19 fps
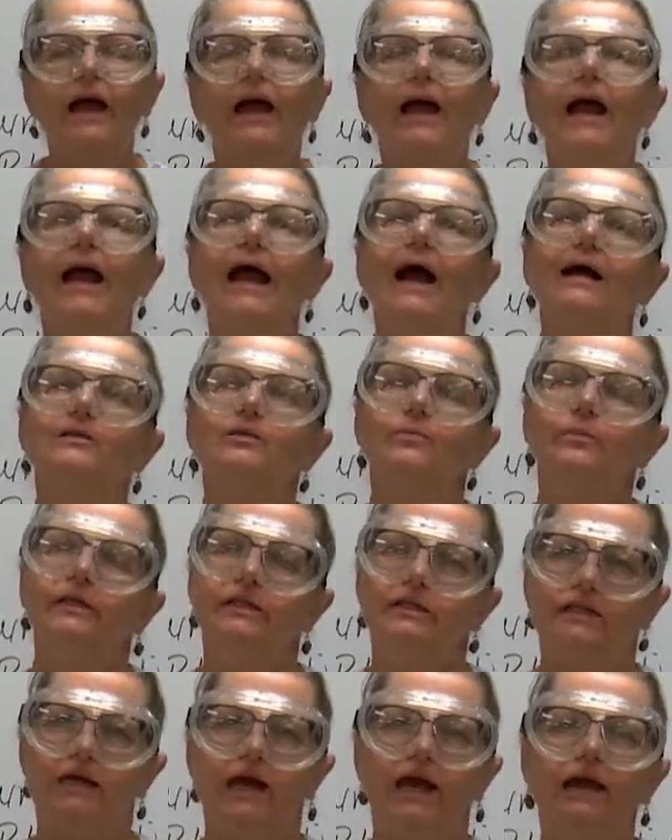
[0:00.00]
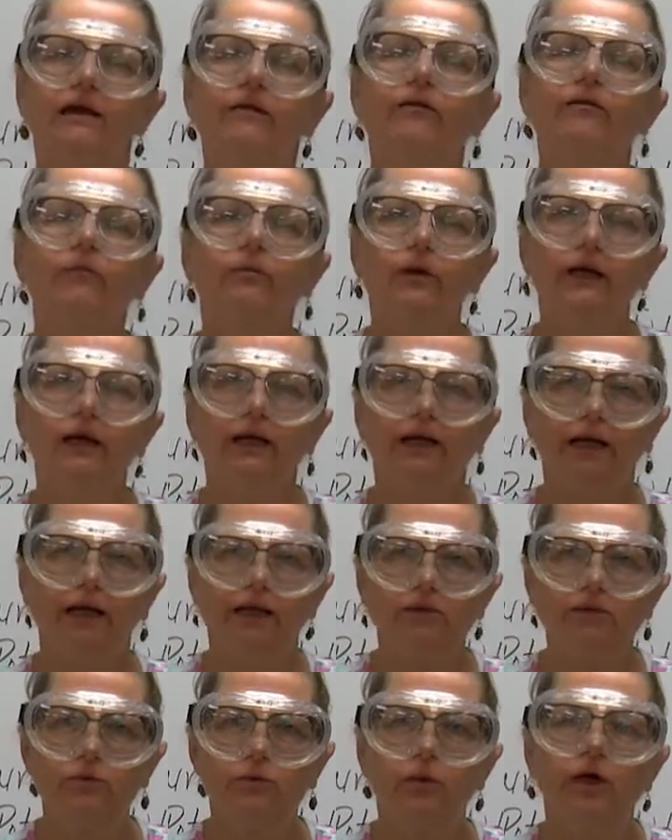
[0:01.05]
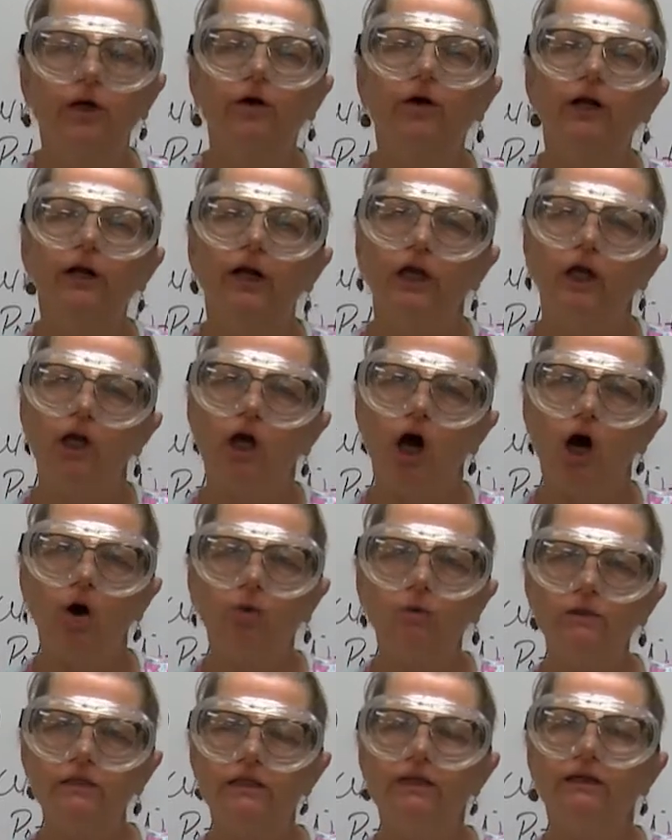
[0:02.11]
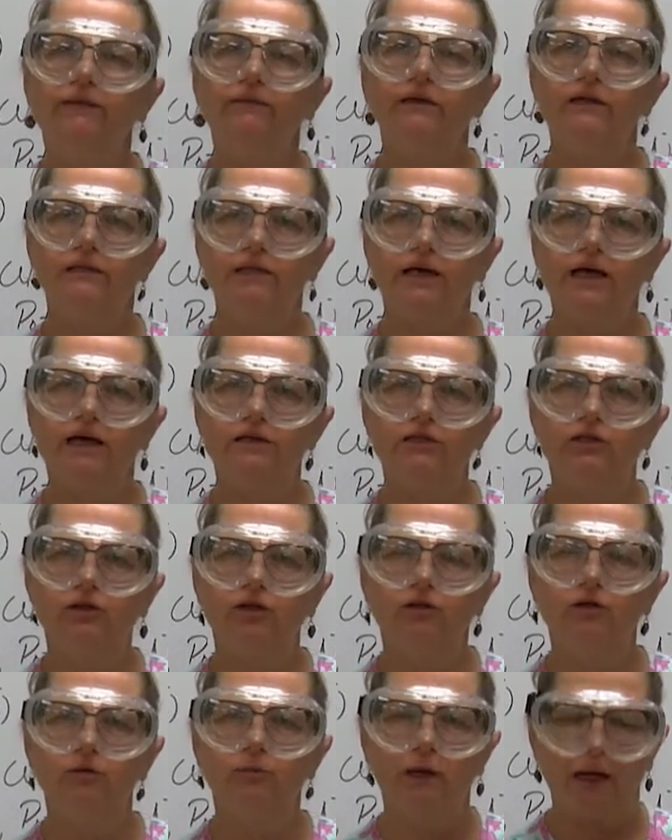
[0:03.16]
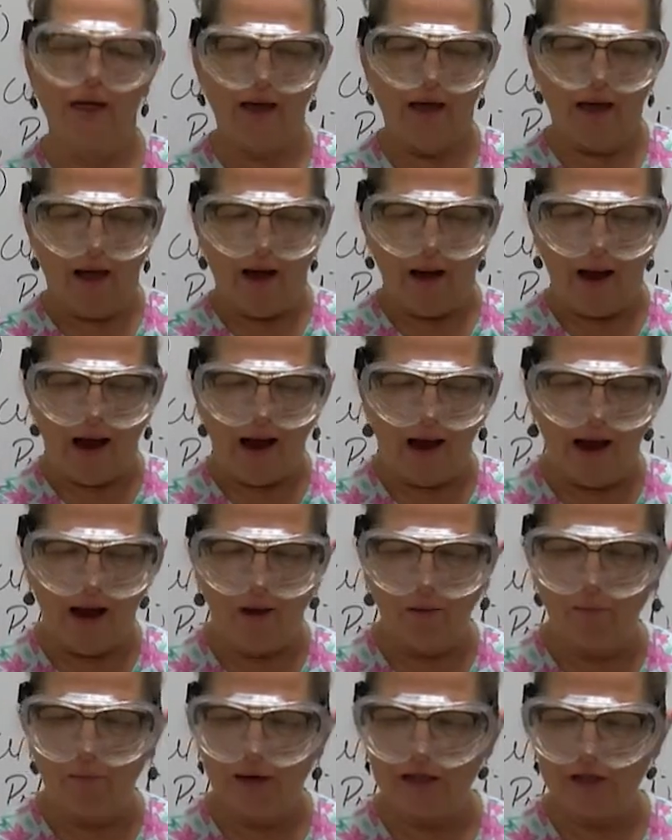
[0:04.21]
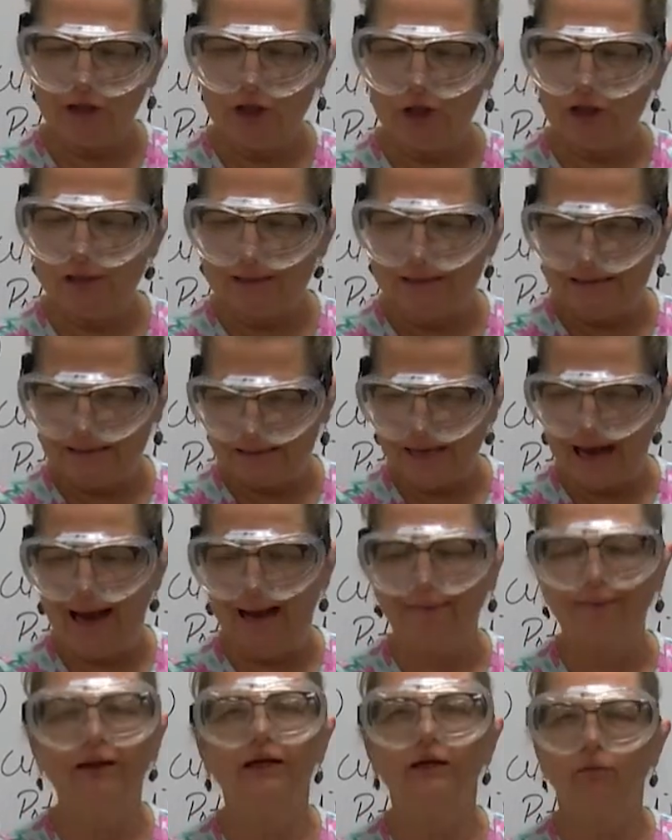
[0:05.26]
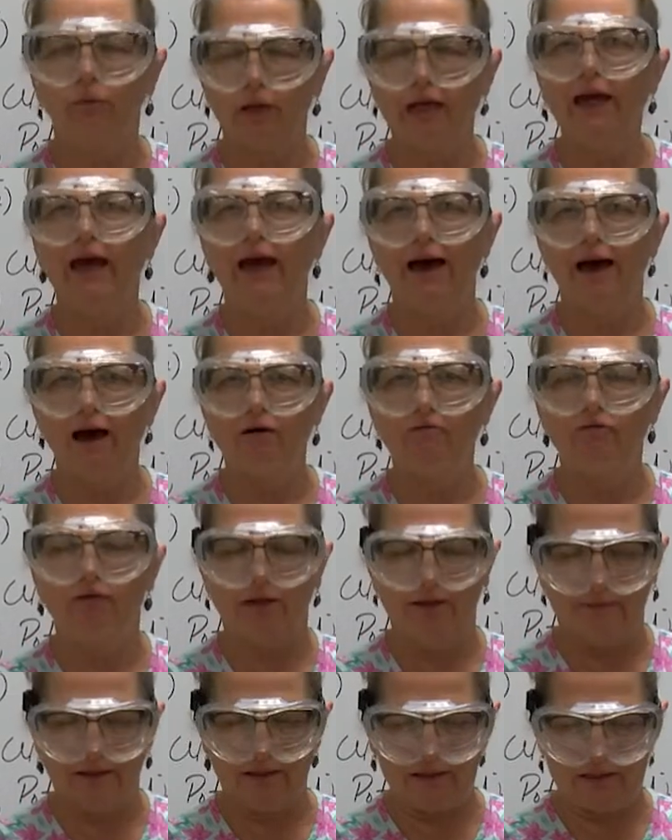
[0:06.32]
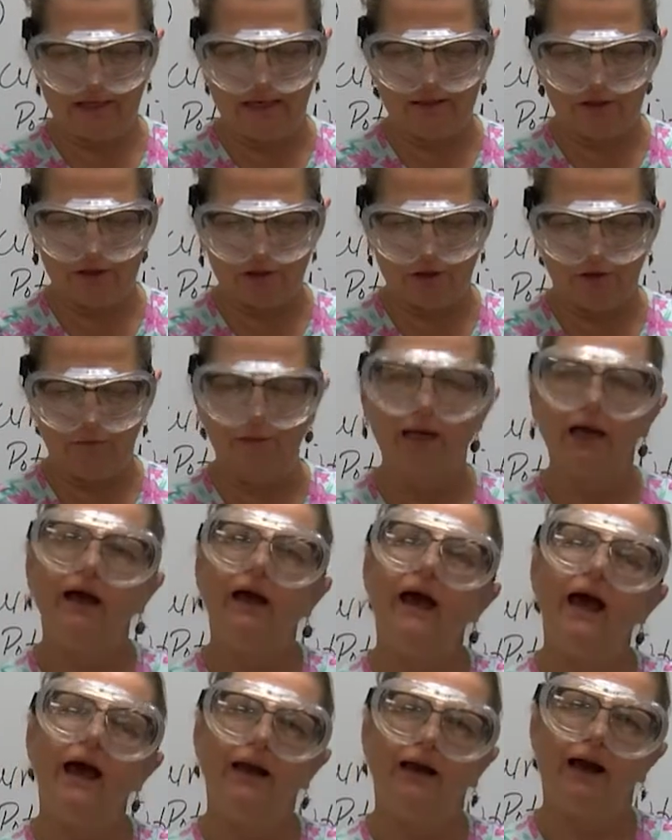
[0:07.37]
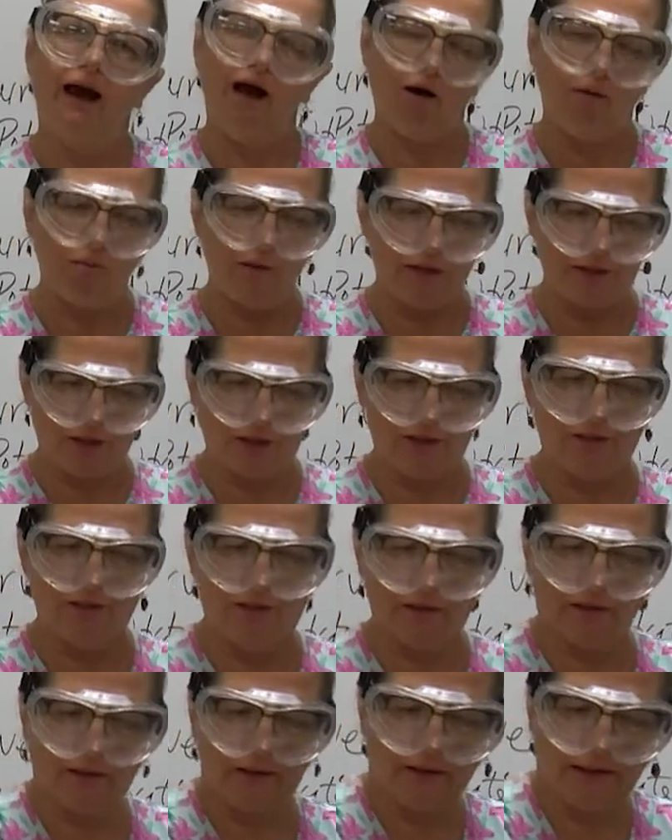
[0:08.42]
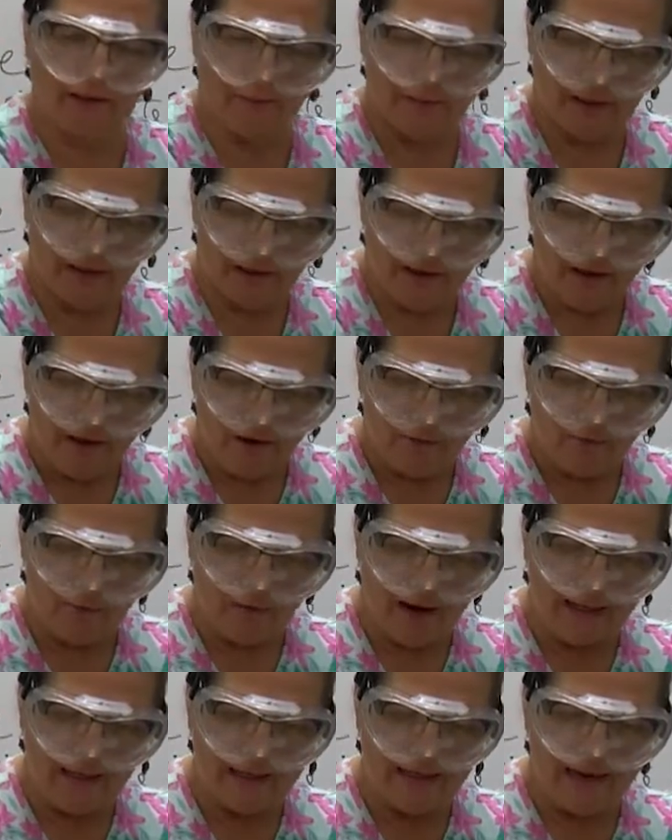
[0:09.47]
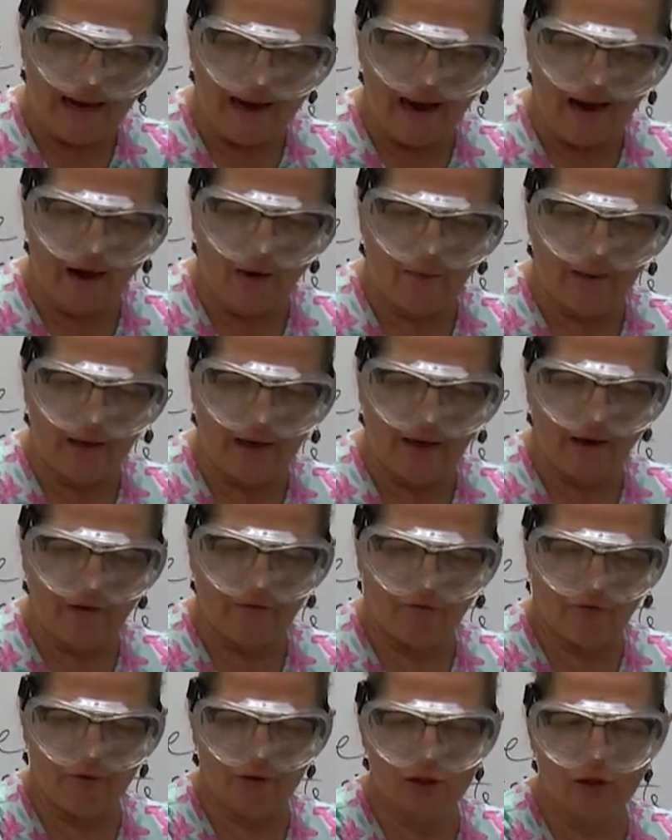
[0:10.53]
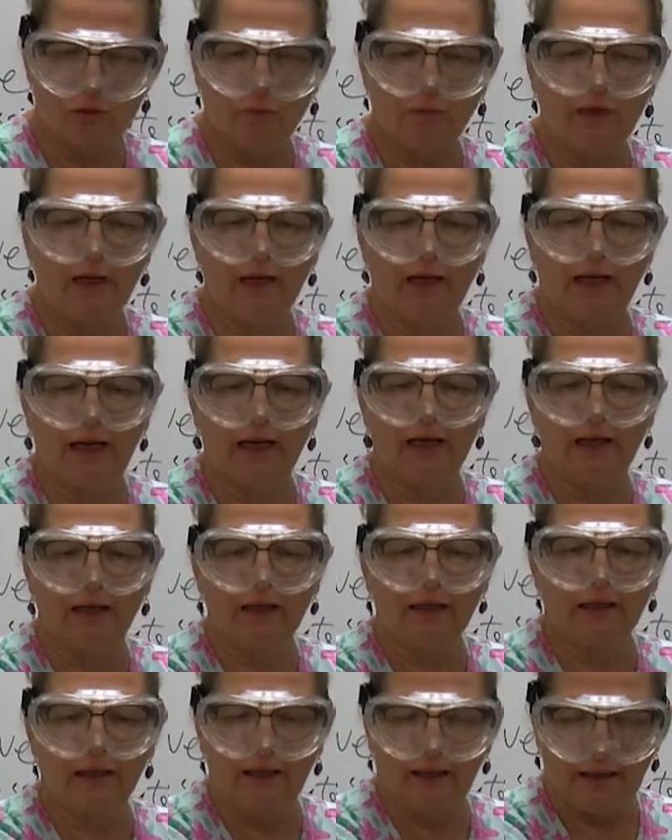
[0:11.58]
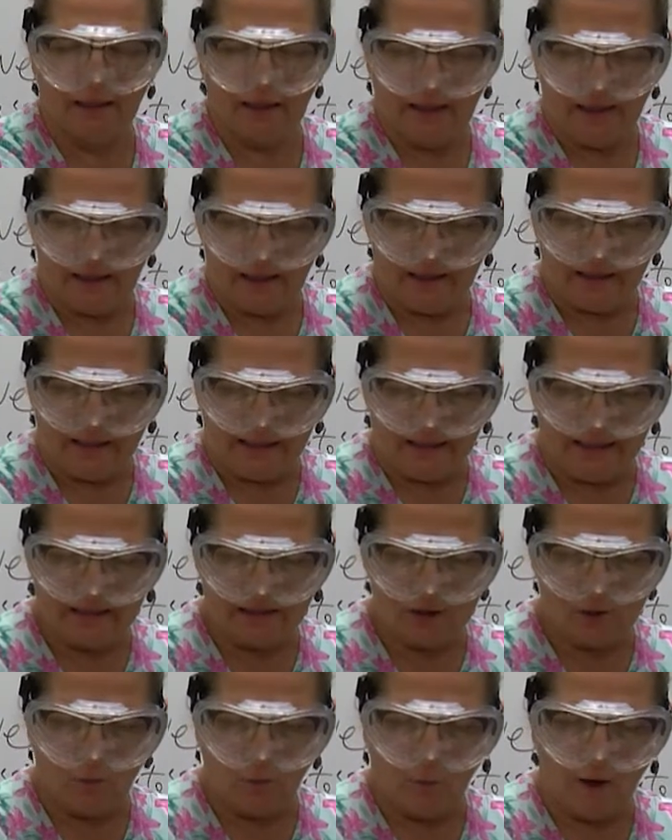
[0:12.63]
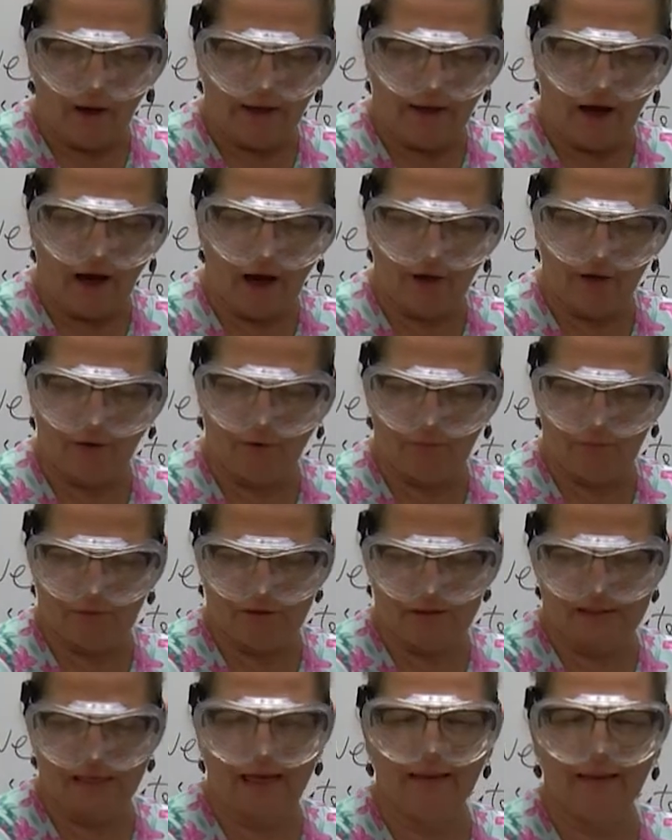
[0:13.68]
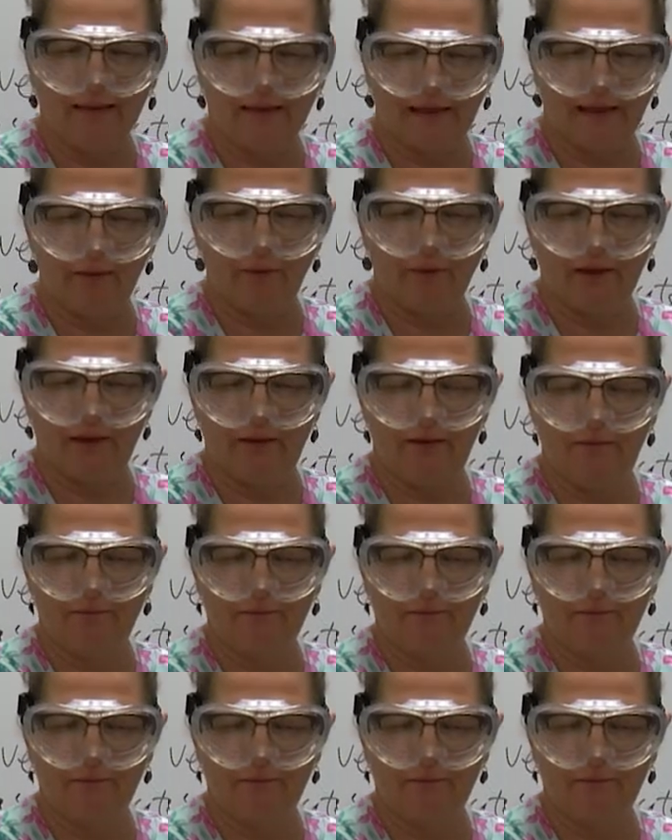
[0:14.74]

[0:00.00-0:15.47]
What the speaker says: As we take the readings, we're going to note in the test tube how much solid we have in the test tube and how much is still liquid. Right now, in our first reading, it's 100% liquid.